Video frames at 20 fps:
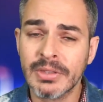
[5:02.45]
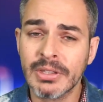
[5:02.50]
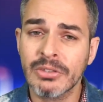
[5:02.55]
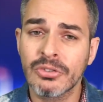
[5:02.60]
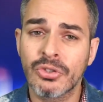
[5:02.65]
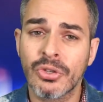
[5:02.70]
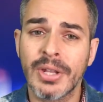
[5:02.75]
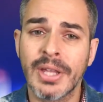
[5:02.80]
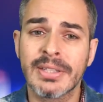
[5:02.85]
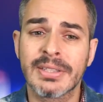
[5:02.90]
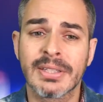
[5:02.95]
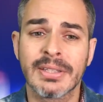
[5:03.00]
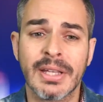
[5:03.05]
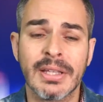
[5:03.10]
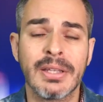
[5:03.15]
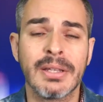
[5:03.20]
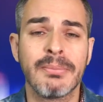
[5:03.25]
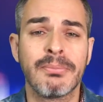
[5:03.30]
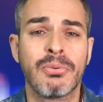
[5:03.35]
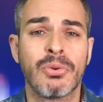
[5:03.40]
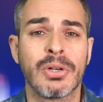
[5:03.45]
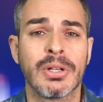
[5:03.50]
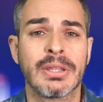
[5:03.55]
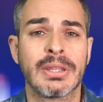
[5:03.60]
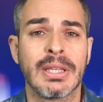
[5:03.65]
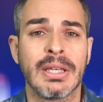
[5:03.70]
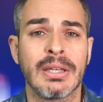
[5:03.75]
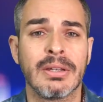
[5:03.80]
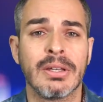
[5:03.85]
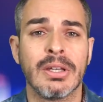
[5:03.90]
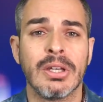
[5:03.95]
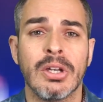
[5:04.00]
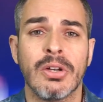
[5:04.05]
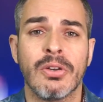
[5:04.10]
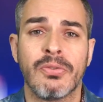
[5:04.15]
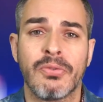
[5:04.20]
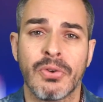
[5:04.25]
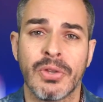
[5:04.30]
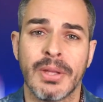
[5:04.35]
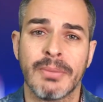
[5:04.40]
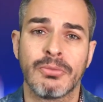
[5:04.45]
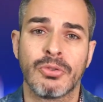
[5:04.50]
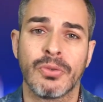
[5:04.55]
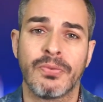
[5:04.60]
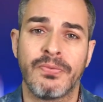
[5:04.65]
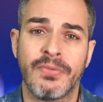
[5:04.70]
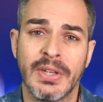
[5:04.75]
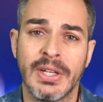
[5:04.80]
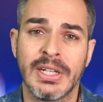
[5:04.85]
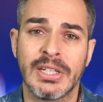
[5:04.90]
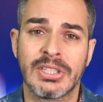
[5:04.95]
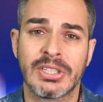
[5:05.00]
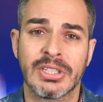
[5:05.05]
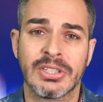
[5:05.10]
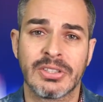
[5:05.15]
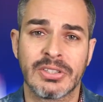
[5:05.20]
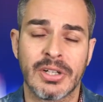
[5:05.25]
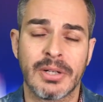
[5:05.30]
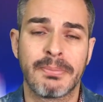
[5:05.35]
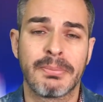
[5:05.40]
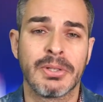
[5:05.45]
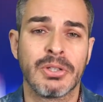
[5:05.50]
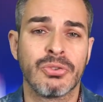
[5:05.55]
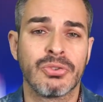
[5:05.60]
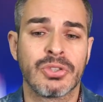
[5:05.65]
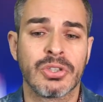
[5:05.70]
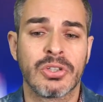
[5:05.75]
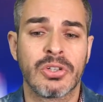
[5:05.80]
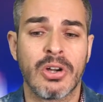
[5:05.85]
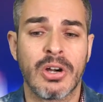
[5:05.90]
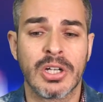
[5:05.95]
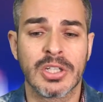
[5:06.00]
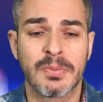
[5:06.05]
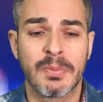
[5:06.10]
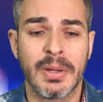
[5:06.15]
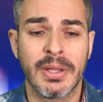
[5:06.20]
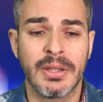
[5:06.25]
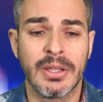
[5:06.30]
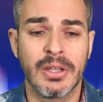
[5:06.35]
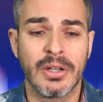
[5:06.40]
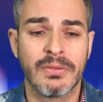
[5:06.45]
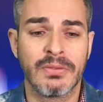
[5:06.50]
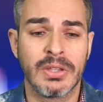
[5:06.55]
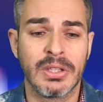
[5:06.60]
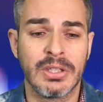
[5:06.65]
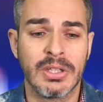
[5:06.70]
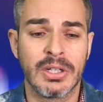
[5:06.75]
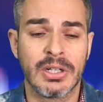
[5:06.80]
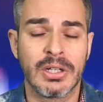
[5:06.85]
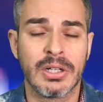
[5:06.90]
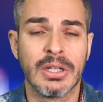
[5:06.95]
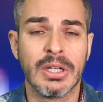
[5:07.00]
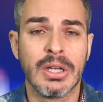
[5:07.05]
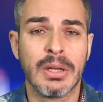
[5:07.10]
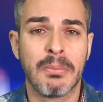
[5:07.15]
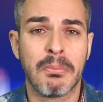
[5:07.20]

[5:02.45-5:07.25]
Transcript: so that's another important thing for them to finish and start producing cars by the end of the year.